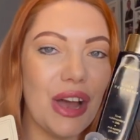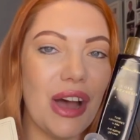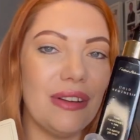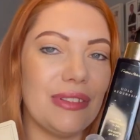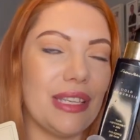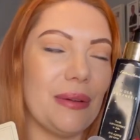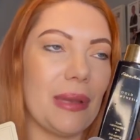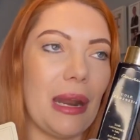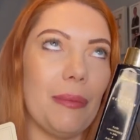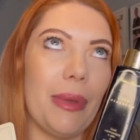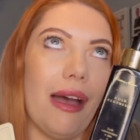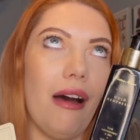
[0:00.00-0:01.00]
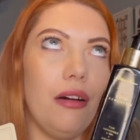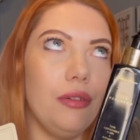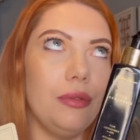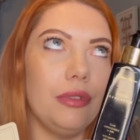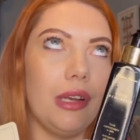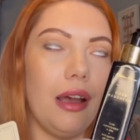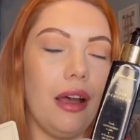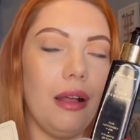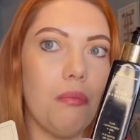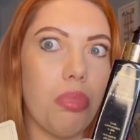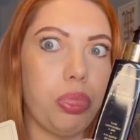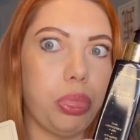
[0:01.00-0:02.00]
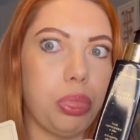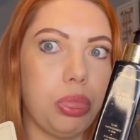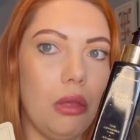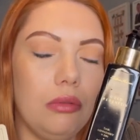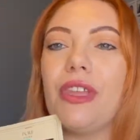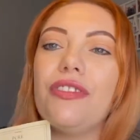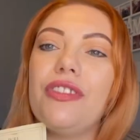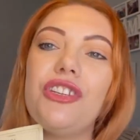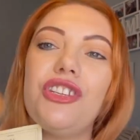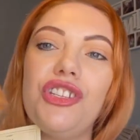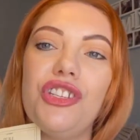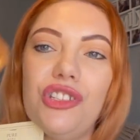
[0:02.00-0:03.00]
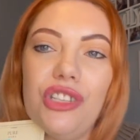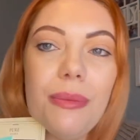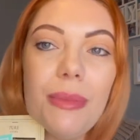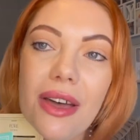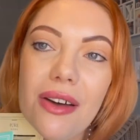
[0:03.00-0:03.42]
Obviously I'm getting a bit older. The shimmer